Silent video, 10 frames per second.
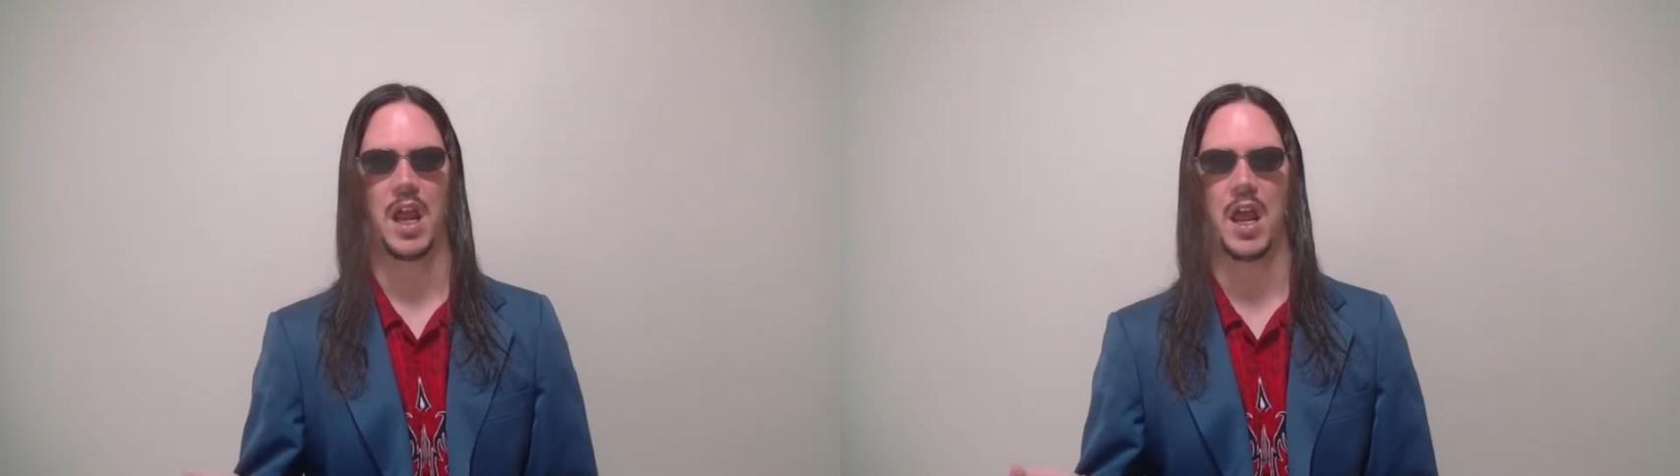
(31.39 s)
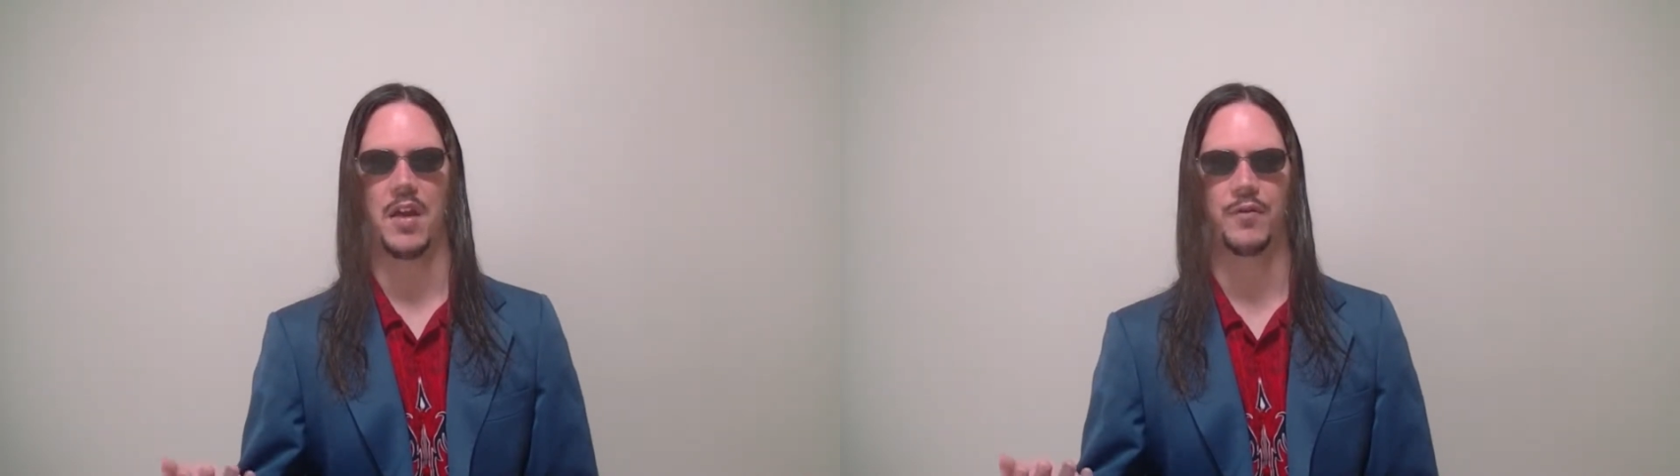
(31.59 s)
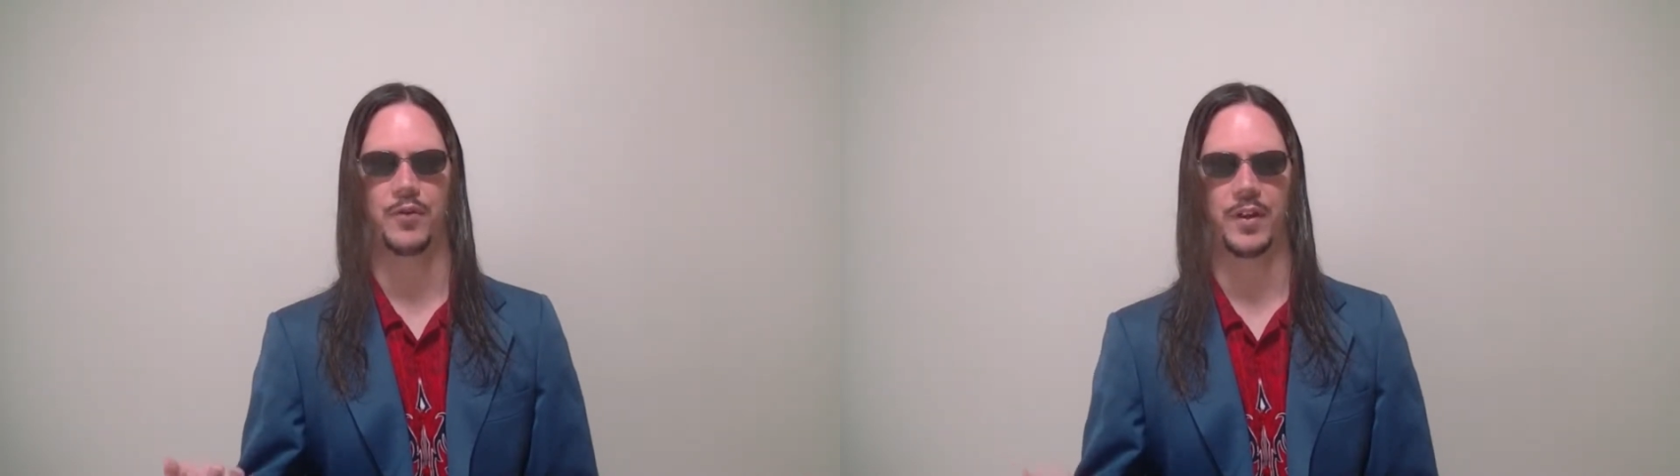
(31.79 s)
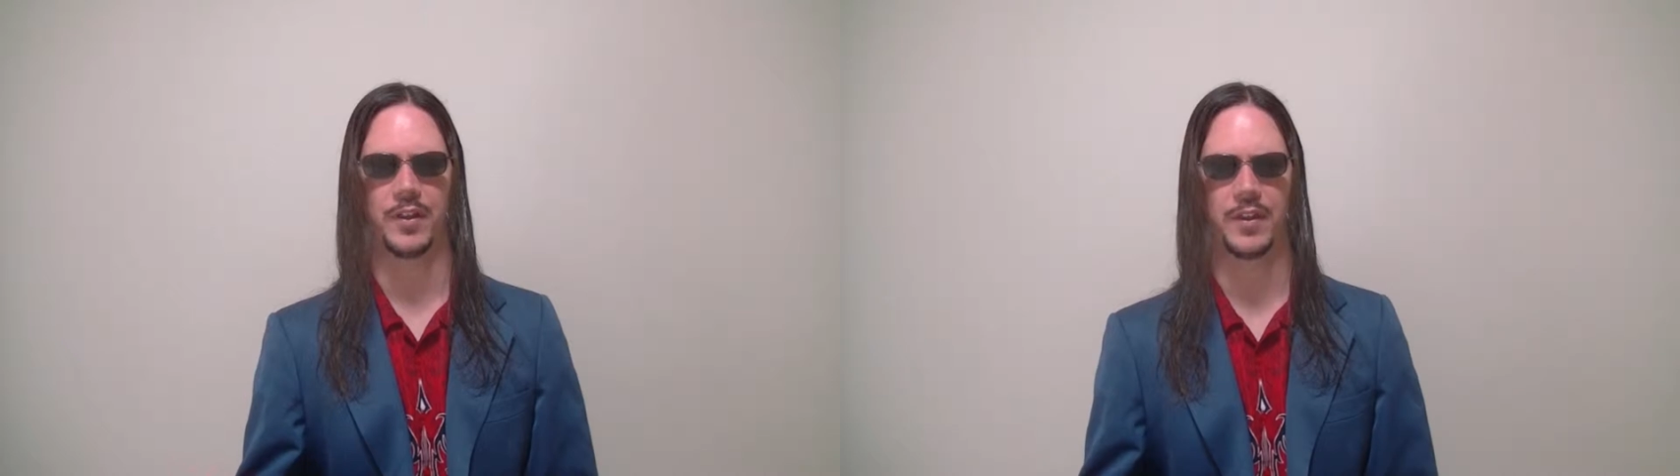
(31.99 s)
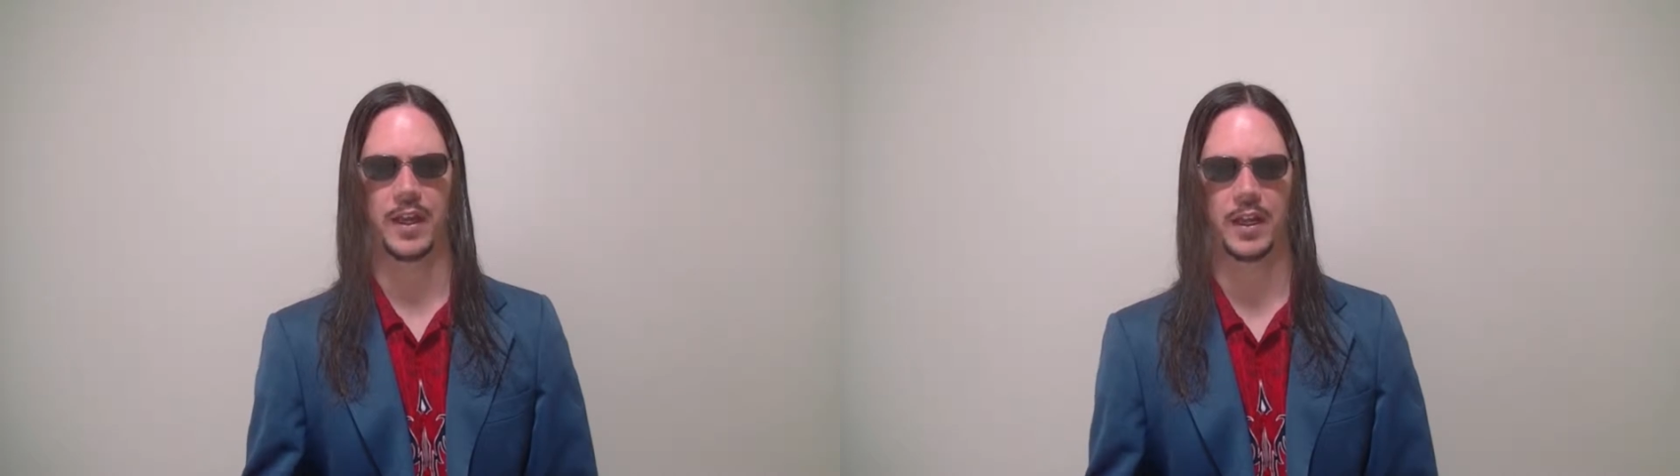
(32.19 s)

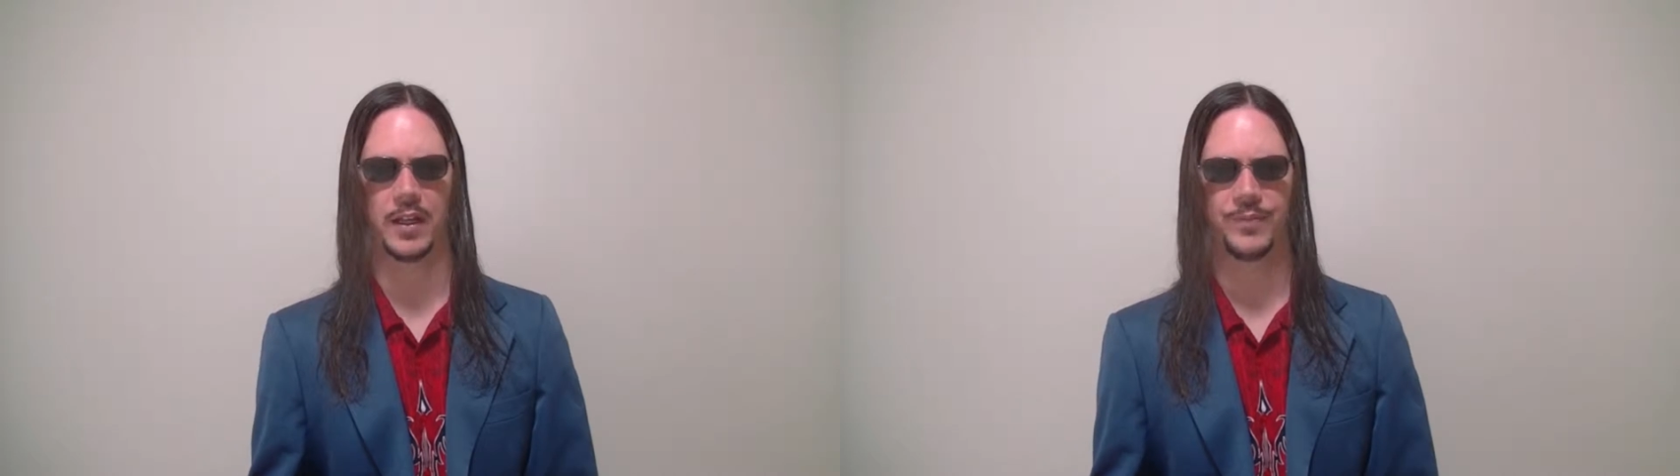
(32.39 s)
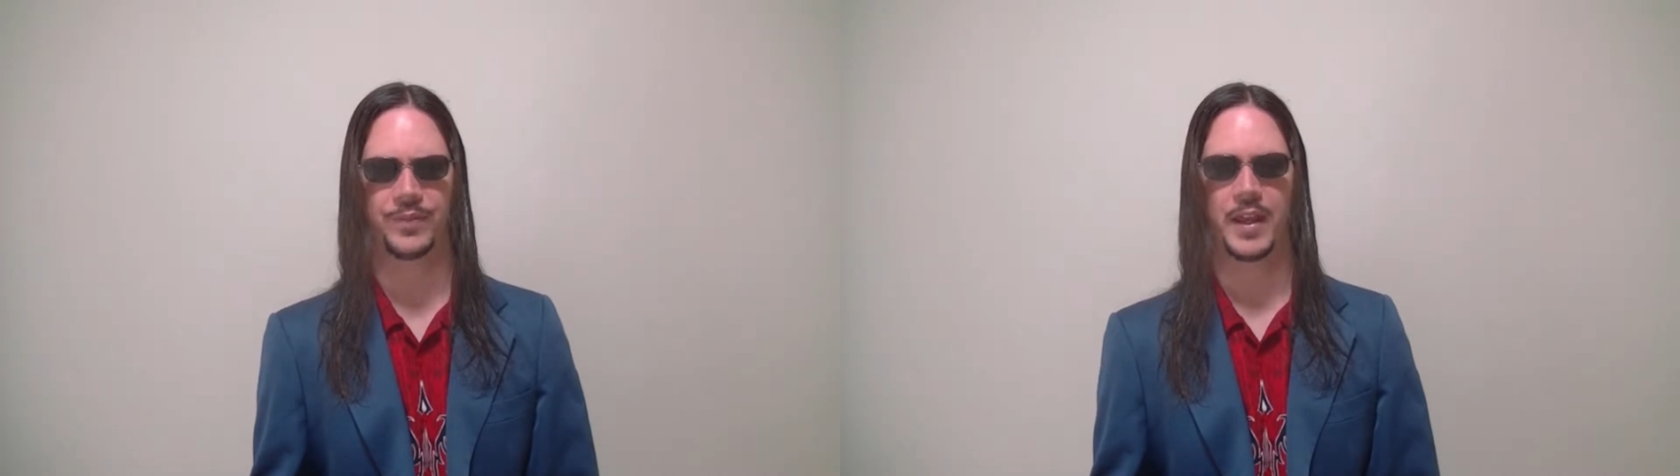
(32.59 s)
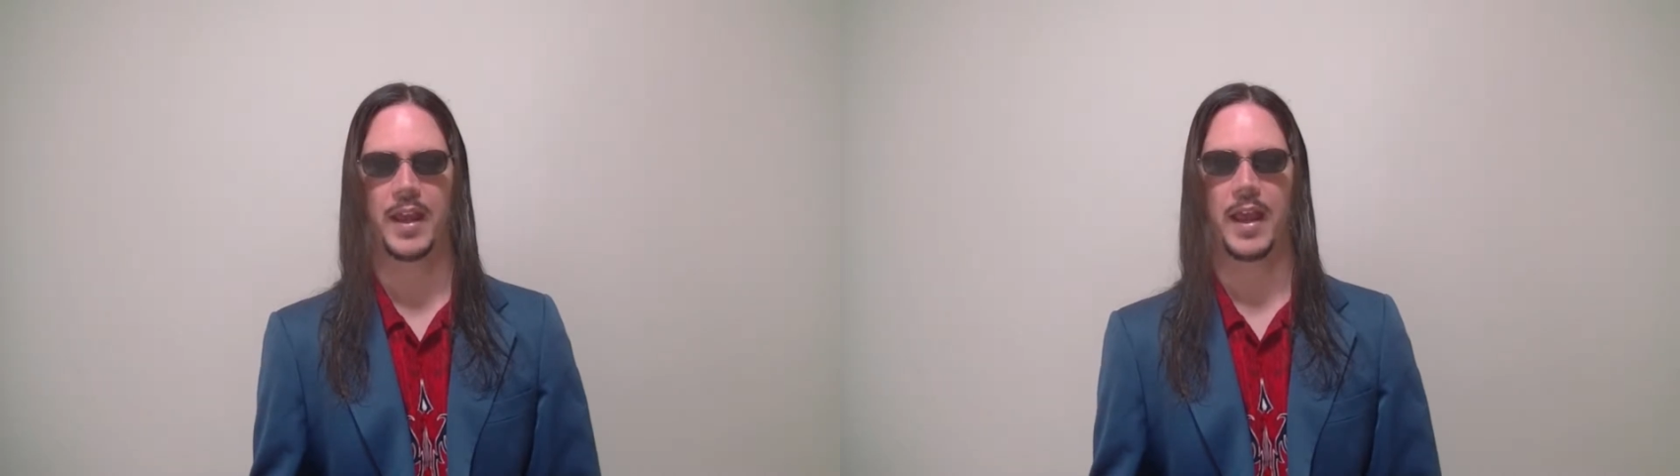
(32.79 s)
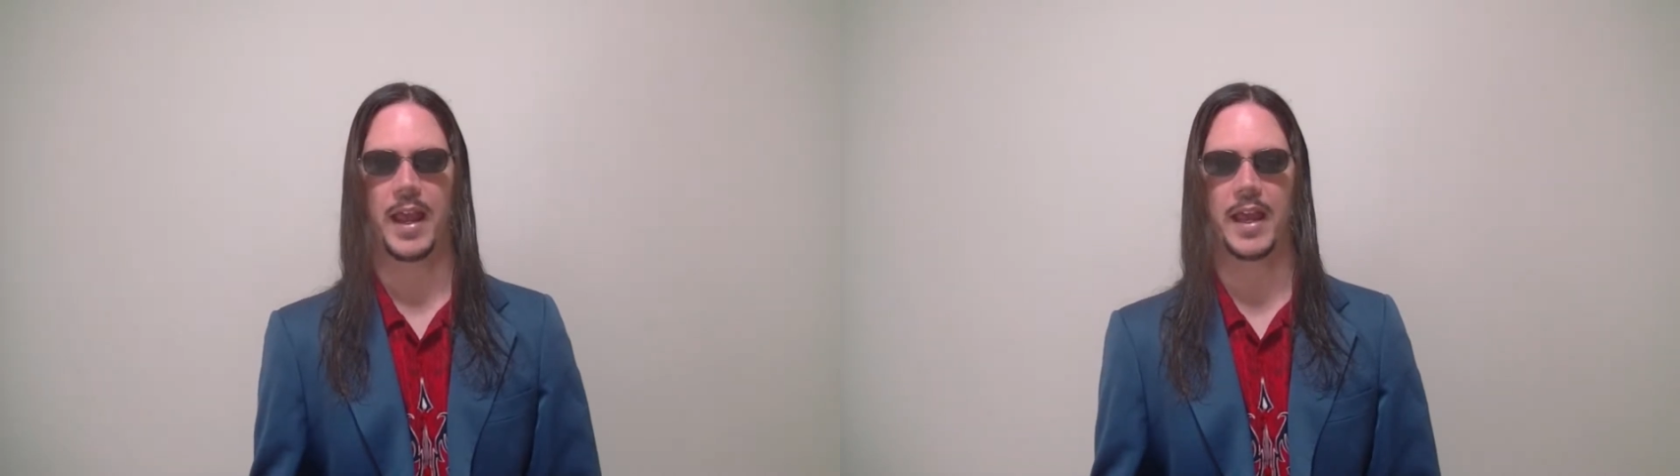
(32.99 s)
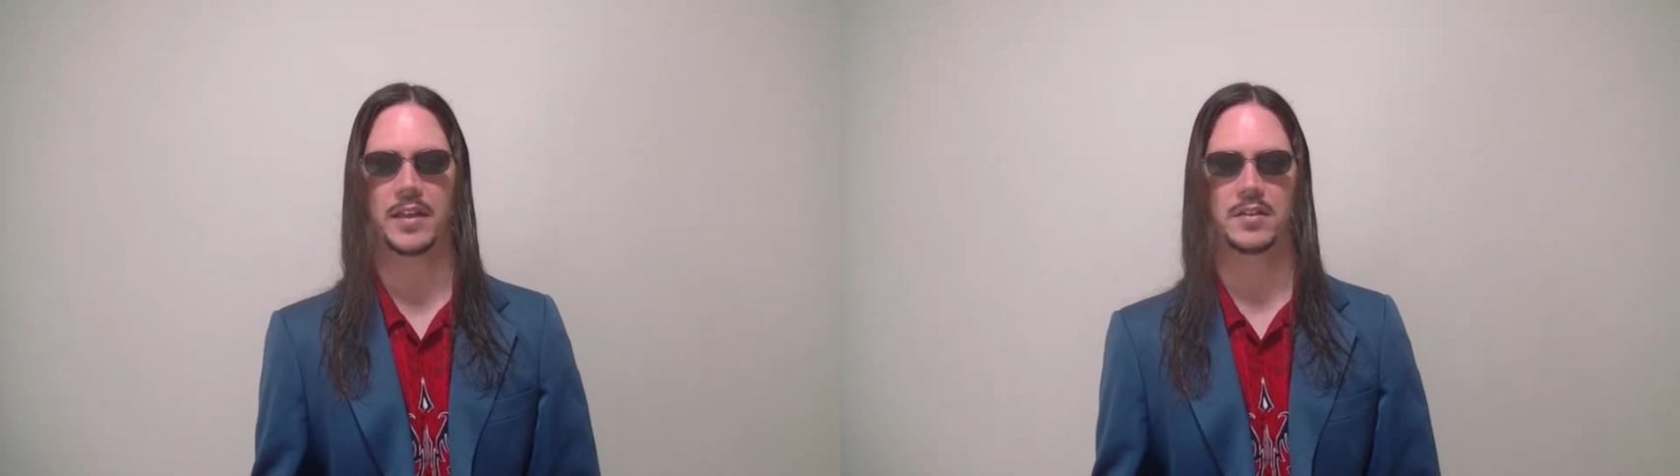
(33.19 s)
everything,
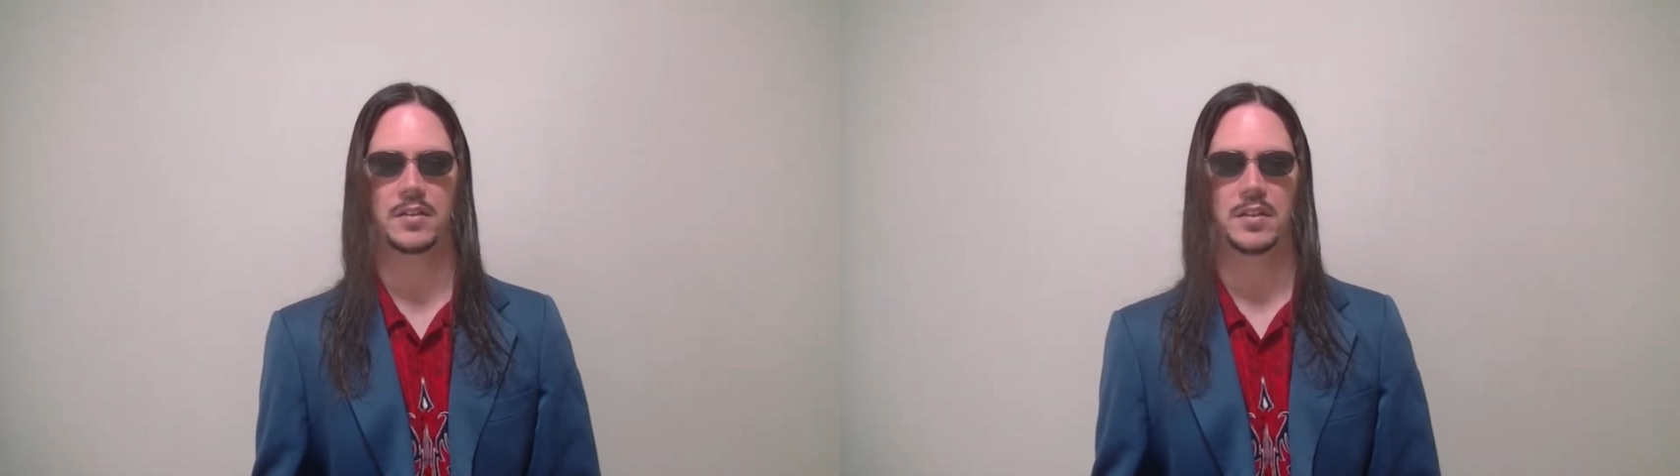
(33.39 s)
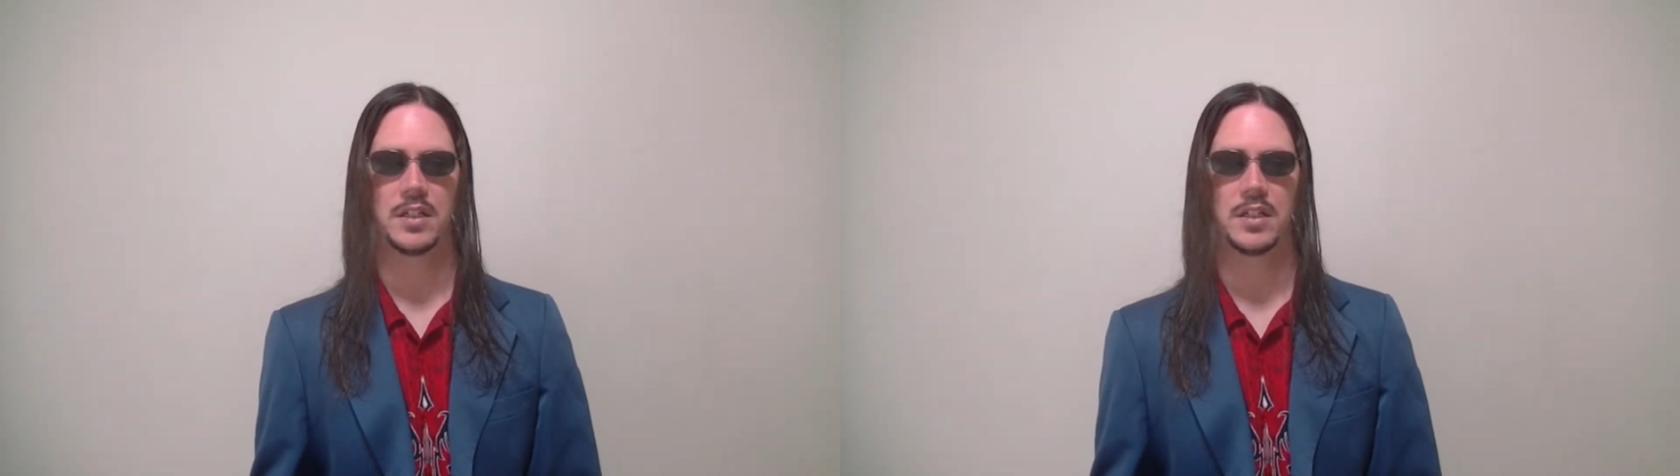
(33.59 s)
and